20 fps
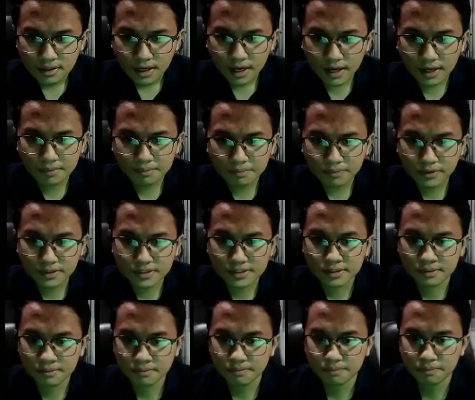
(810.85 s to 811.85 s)
and
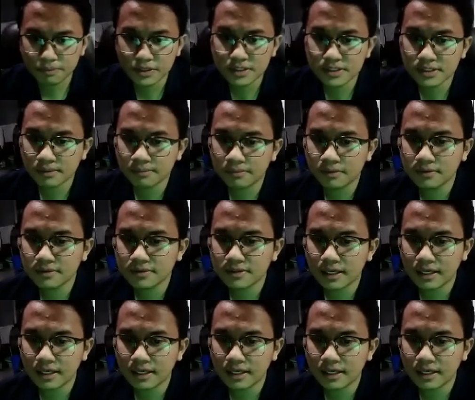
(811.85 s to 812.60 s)
principles